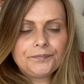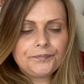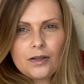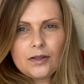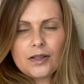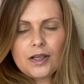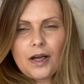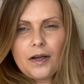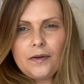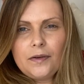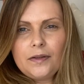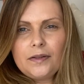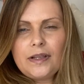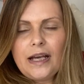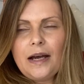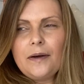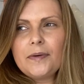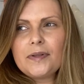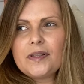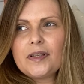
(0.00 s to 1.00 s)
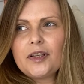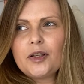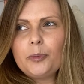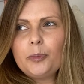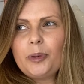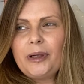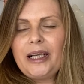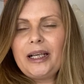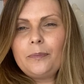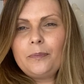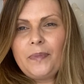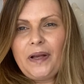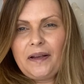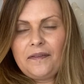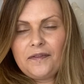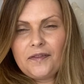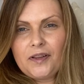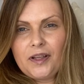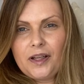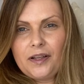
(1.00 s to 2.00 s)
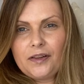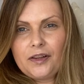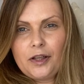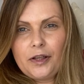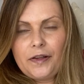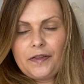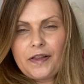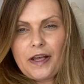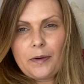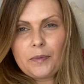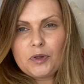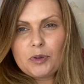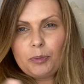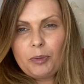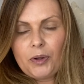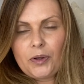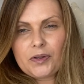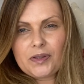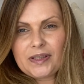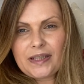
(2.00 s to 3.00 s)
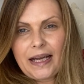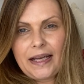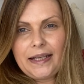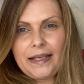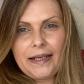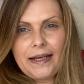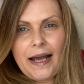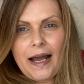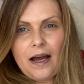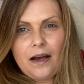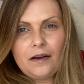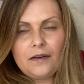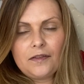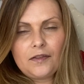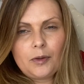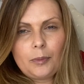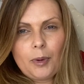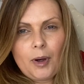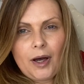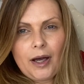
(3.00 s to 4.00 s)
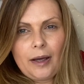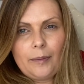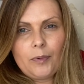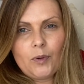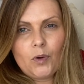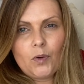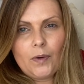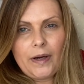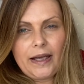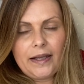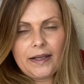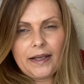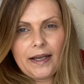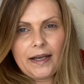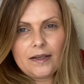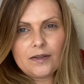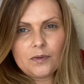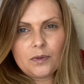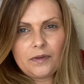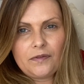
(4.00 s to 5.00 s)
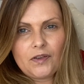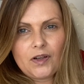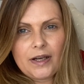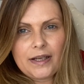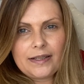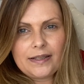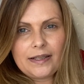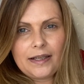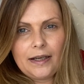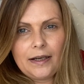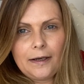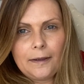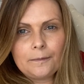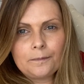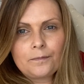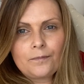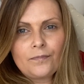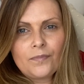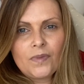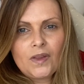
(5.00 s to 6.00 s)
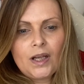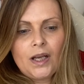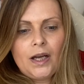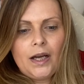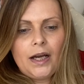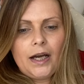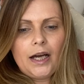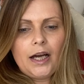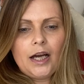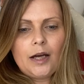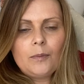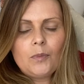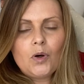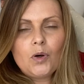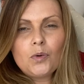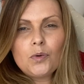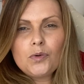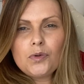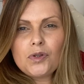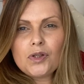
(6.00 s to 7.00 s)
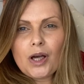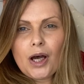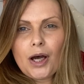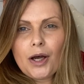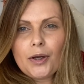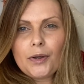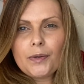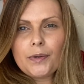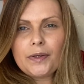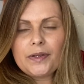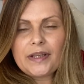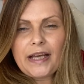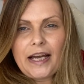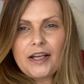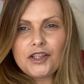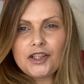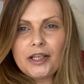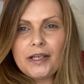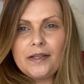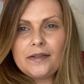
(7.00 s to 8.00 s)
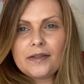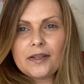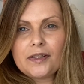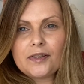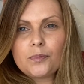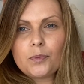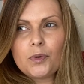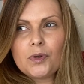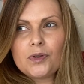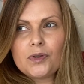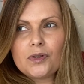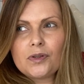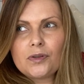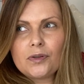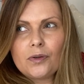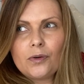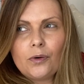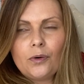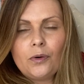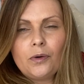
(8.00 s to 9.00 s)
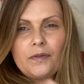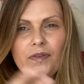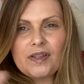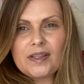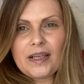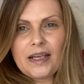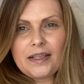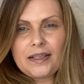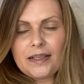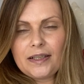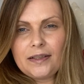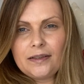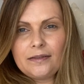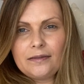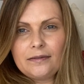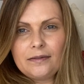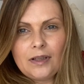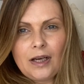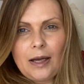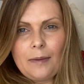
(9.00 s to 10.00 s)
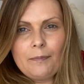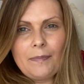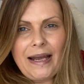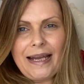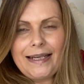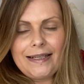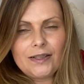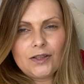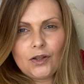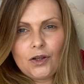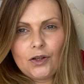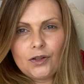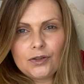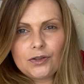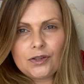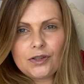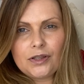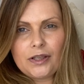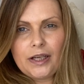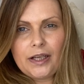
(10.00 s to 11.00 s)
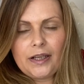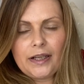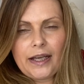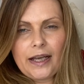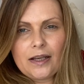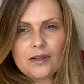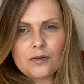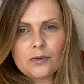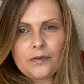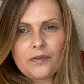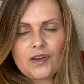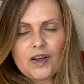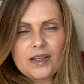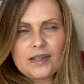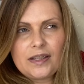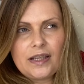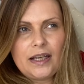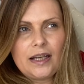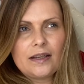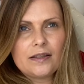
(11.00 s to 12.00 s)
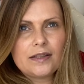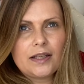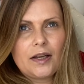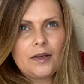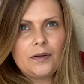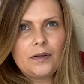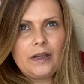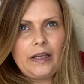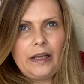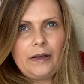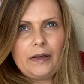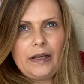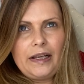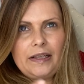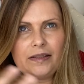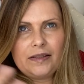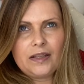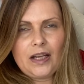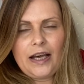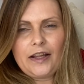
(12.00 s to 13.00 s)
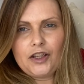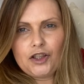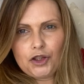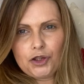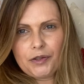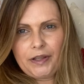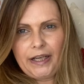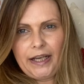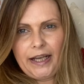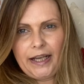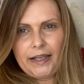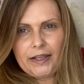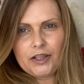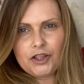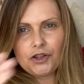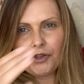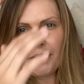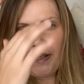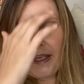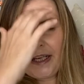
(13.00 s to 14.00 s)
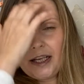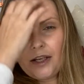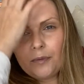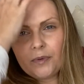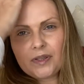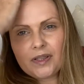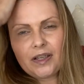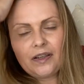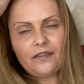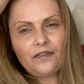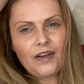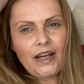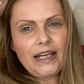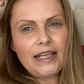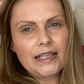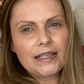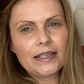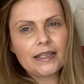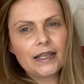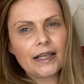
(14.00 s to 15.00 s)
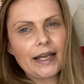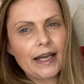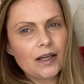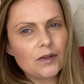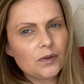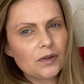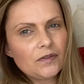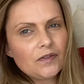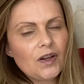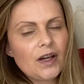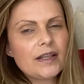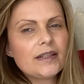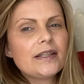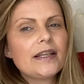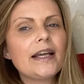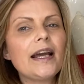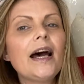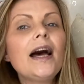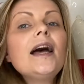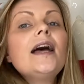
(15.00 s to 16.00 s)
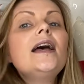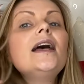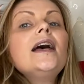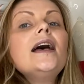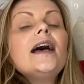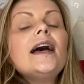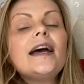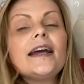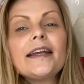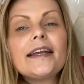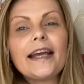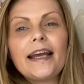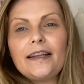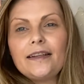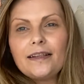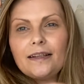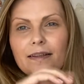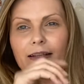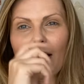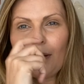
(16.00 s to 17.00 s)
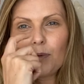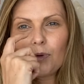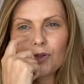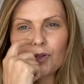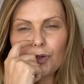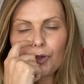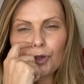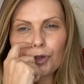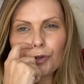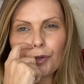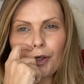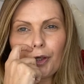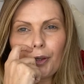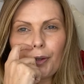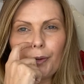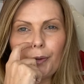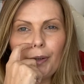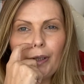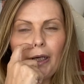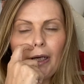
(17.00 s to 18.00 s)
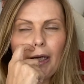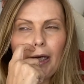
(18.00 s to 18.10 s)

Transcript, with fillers: So that was a complete myth that, that there was books taken out of the Bible at the Council of Nicaea. Um, also, that Jesus was all of a sudden like made God at the Council of Nicaea. So it, it's like the Trinity. The Trinity was invented at the Council of Nicaea. Again, that wasn't true.